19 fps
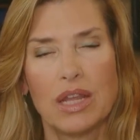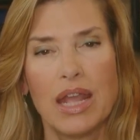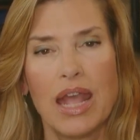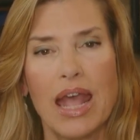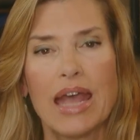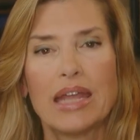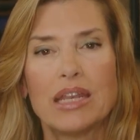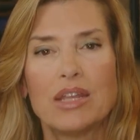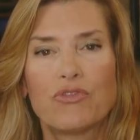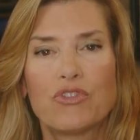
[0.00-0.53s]

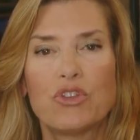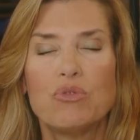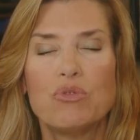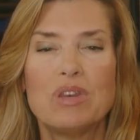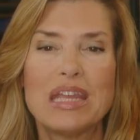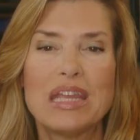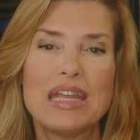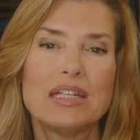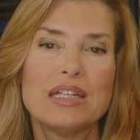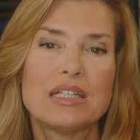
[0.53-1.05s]
And if you
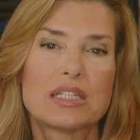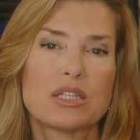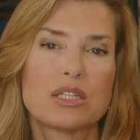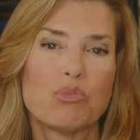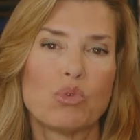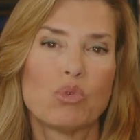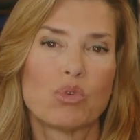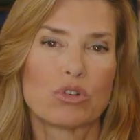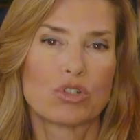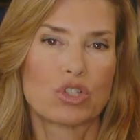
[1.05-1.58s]
need some
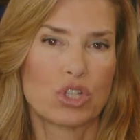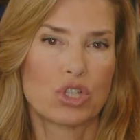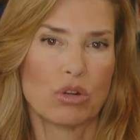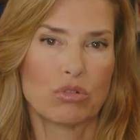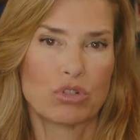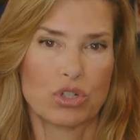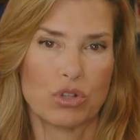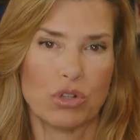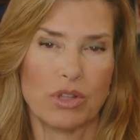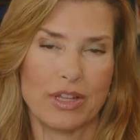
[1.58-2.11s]
more
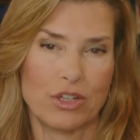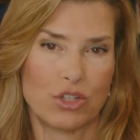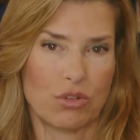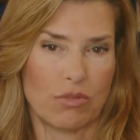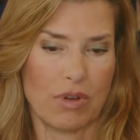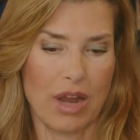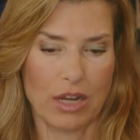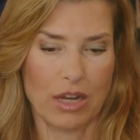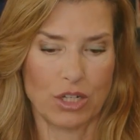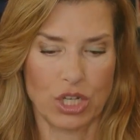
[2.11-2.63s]
social
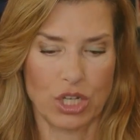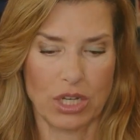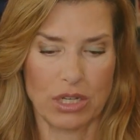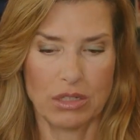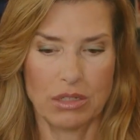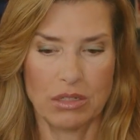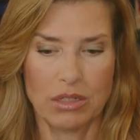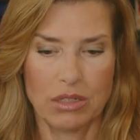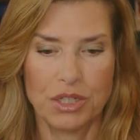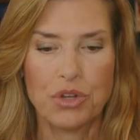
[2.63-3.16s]

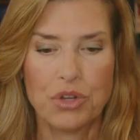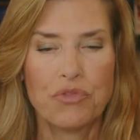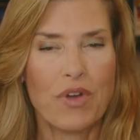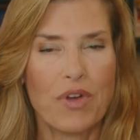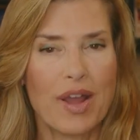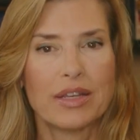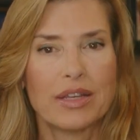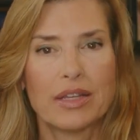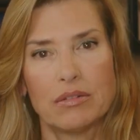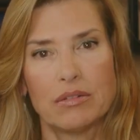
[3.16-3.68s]
interaction, you'll
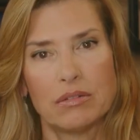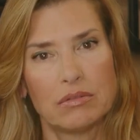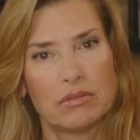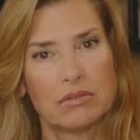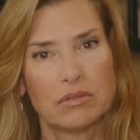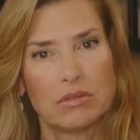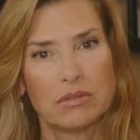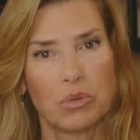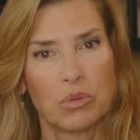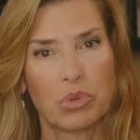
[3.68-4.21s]
find it
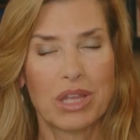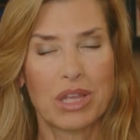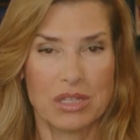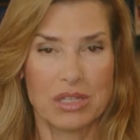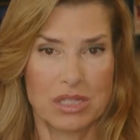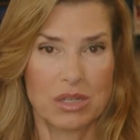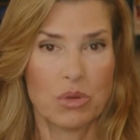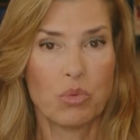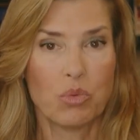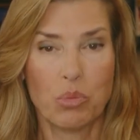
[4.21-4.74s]

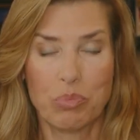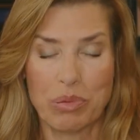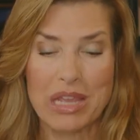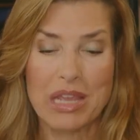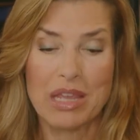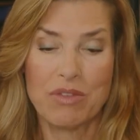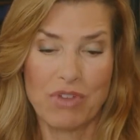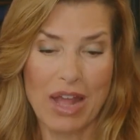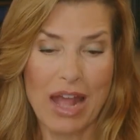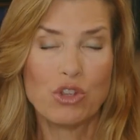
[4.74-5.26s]
because it will
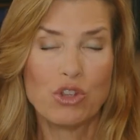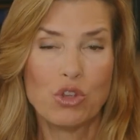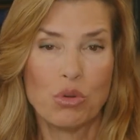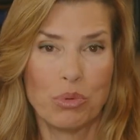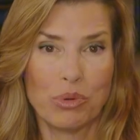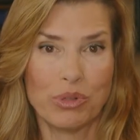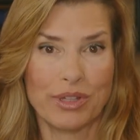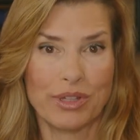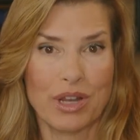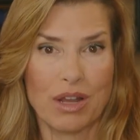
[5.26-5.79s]
be
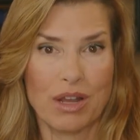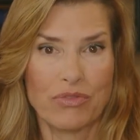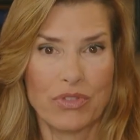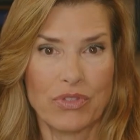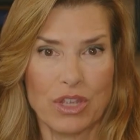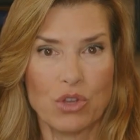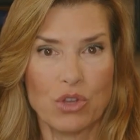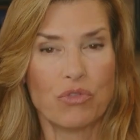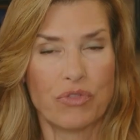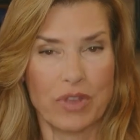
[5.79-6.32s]
valuable enough
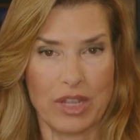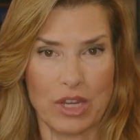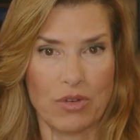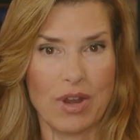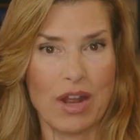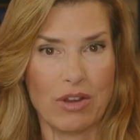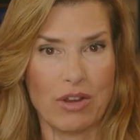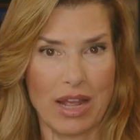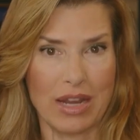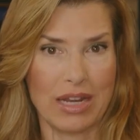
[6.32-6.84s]
that you'll figure
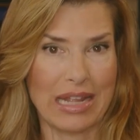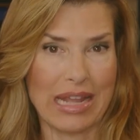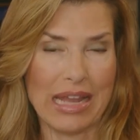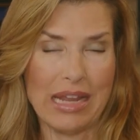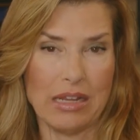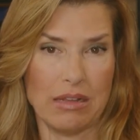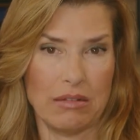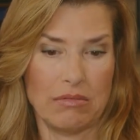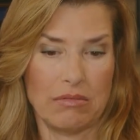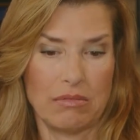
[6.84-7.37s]
out how to get
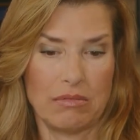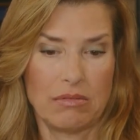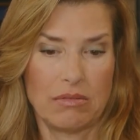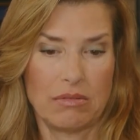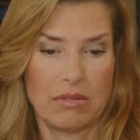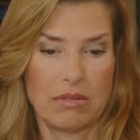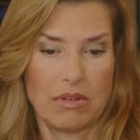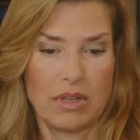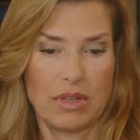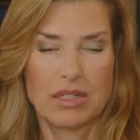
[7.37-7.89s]
it.
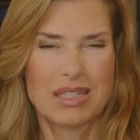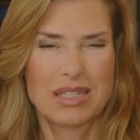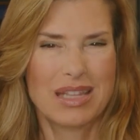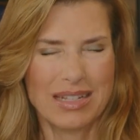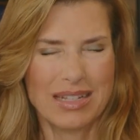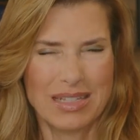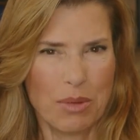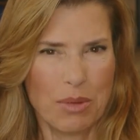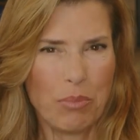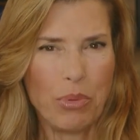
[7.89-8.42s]
It's
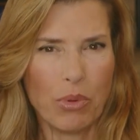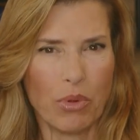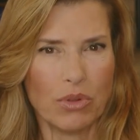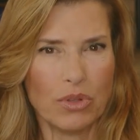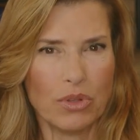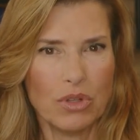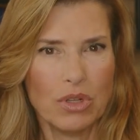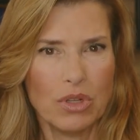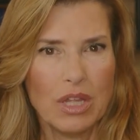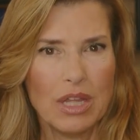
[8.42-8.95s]
that
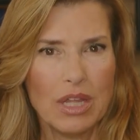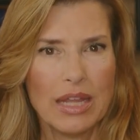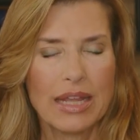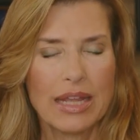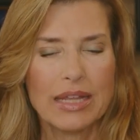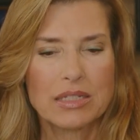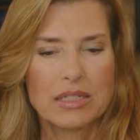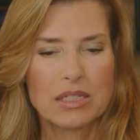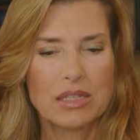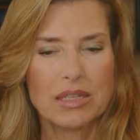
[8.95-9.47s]
simple.
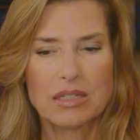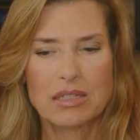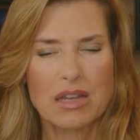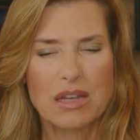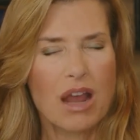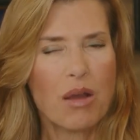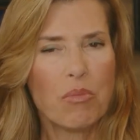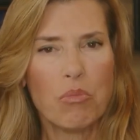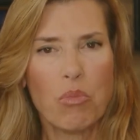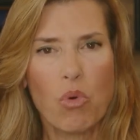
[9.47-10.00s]
It's
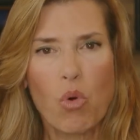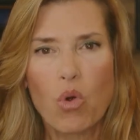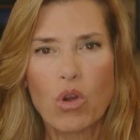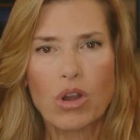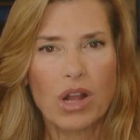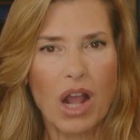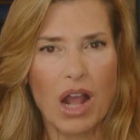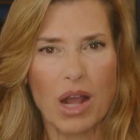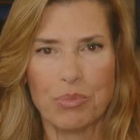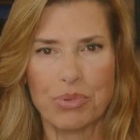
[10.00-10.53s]
not more
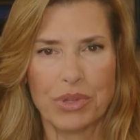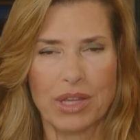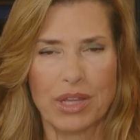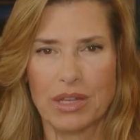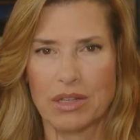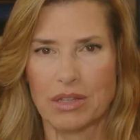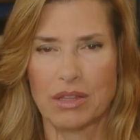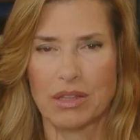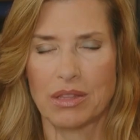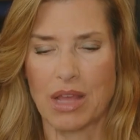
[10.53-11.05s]

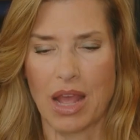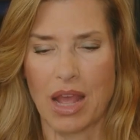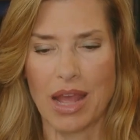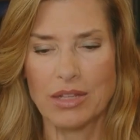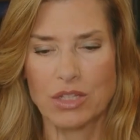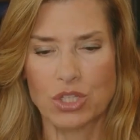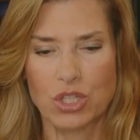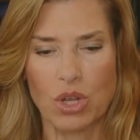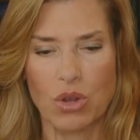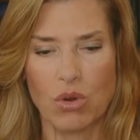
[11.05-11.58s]
complicated than
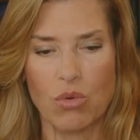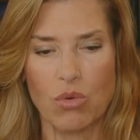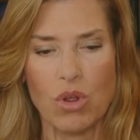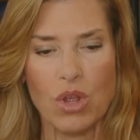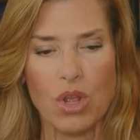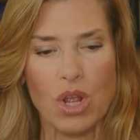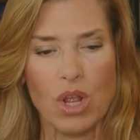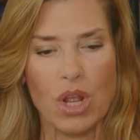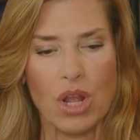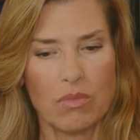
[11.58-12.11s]
that. So,
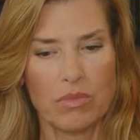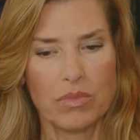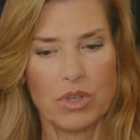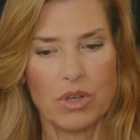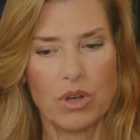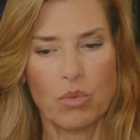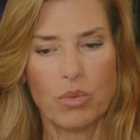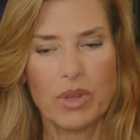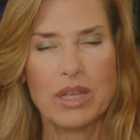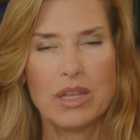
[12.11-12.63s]

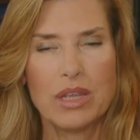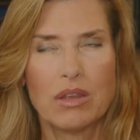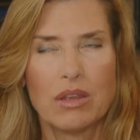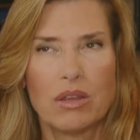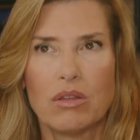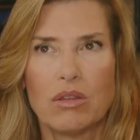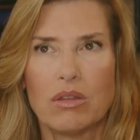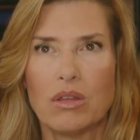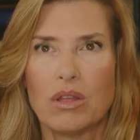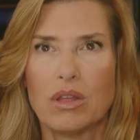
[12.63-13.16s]

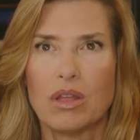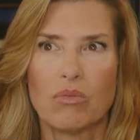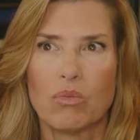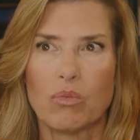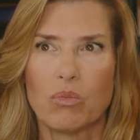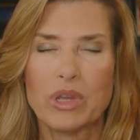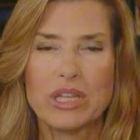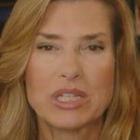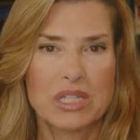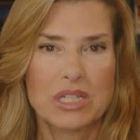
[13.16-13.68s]

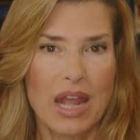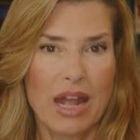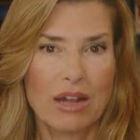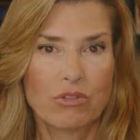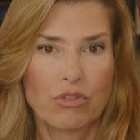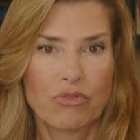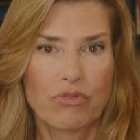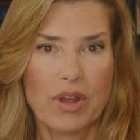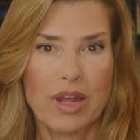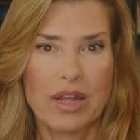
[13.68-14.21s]
we
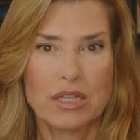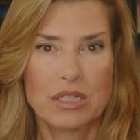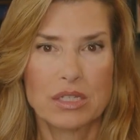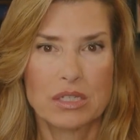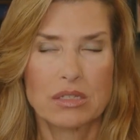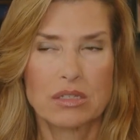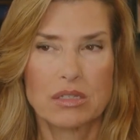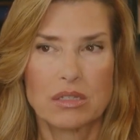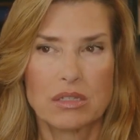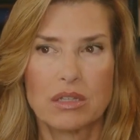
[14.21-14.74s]

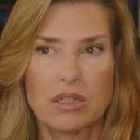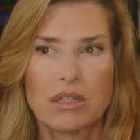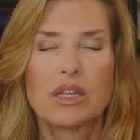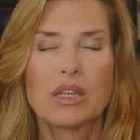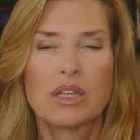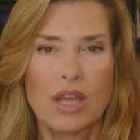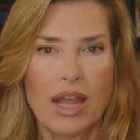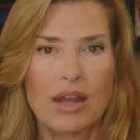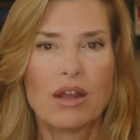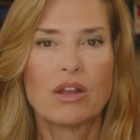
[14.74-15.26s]
sacrificed,
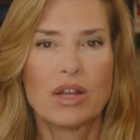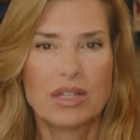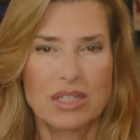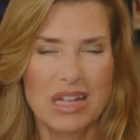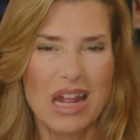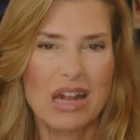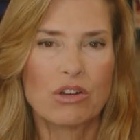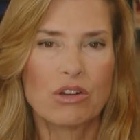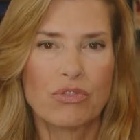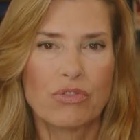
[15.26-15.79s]
I
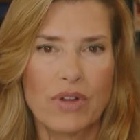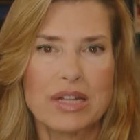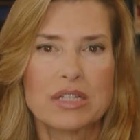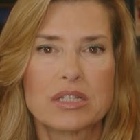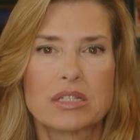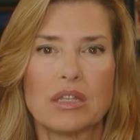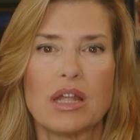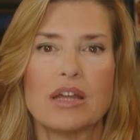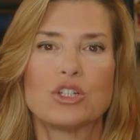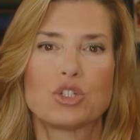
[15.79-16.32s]
sacrificed
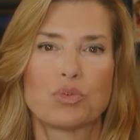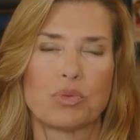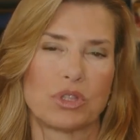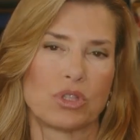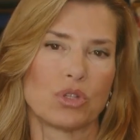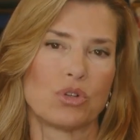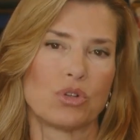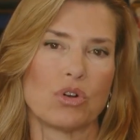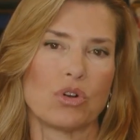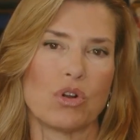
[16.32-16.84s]
lunch with the
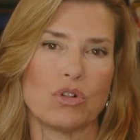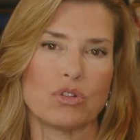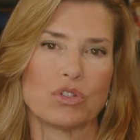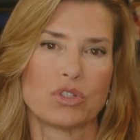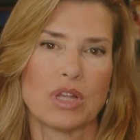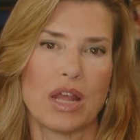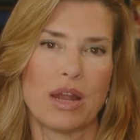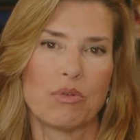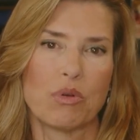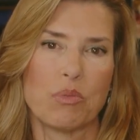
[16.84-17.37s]
girls.
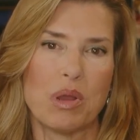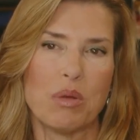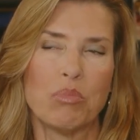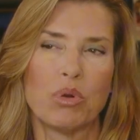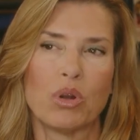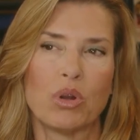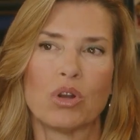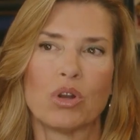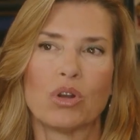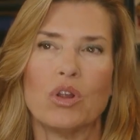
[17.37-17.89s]
I
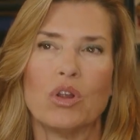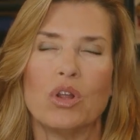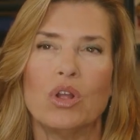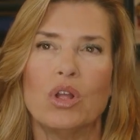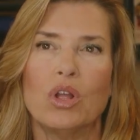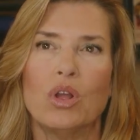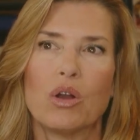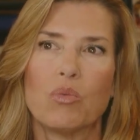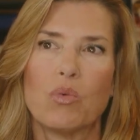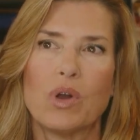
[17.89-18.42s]
remember
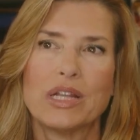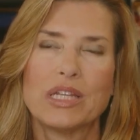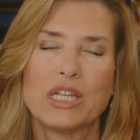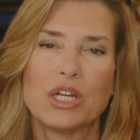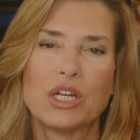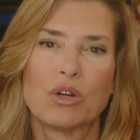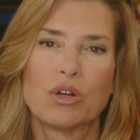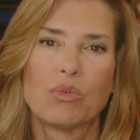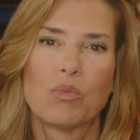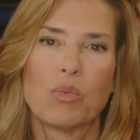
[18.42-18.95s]
one
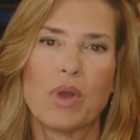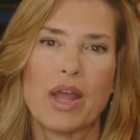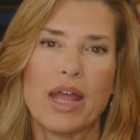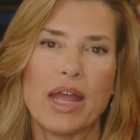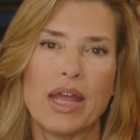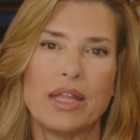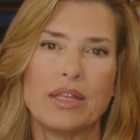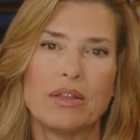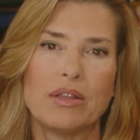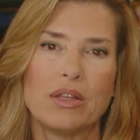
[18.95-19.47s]
year
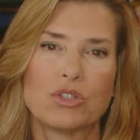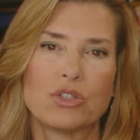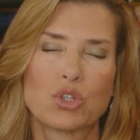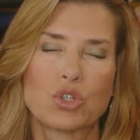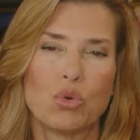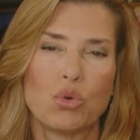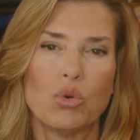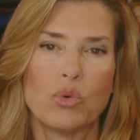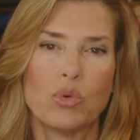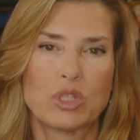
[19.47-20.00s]
when
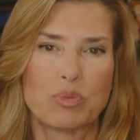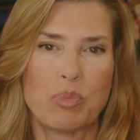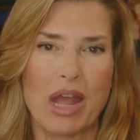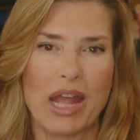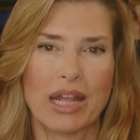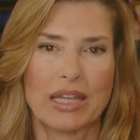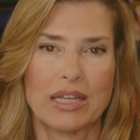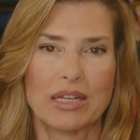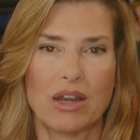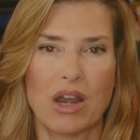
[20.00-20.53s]
school was
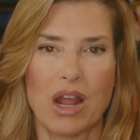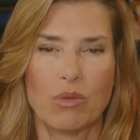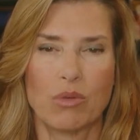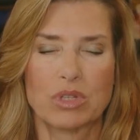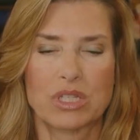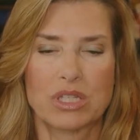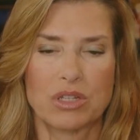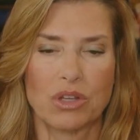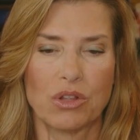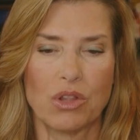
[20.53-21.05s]
back in and I was
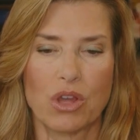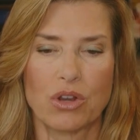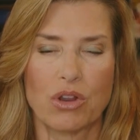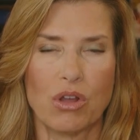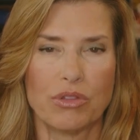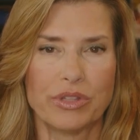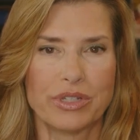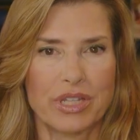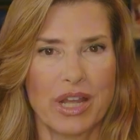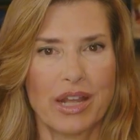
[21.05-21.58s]
still on all
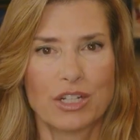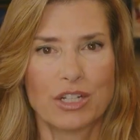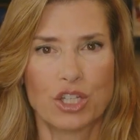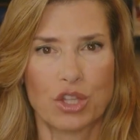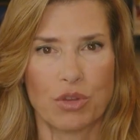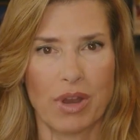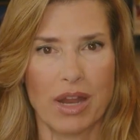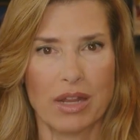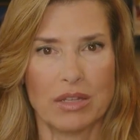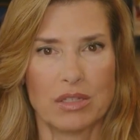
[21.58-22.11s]
the text
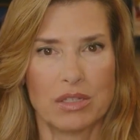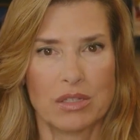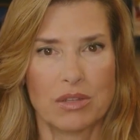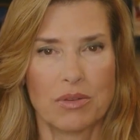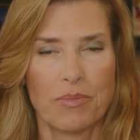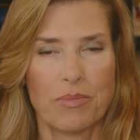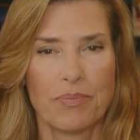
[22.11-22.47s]
threads.